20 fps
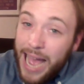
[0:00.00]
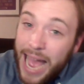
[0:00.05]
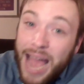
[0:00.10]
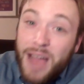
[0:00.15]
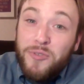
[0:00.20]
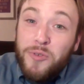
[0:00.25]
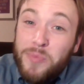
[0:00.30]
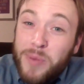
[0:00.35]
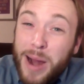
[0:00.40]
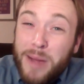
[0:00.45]

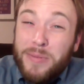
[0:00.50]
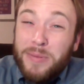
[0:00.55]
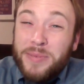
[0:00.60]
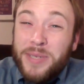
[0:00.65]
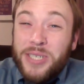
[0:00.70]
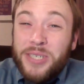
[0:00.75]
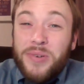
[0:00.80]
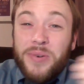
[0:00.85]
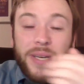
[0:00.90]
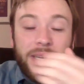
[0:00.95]
I will
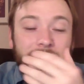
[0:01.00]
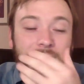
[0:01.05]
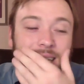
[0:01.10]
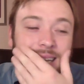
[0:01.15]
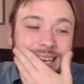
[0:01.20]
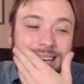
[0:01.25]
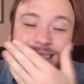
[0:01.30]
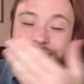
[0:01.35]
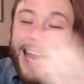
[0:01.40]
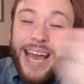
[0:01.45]
probably do it,
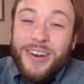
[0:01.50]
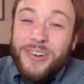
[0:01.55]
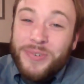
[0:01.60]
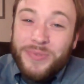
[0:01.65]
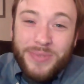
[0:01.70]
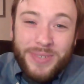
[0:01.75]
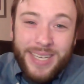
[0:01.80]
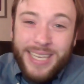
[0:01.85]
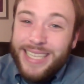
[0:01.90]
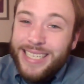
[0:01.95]
because
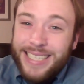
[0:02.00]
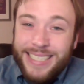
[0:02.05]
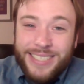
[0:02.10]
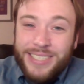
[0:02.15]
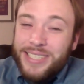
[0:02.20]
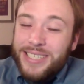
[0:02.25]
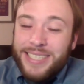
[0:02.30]
it's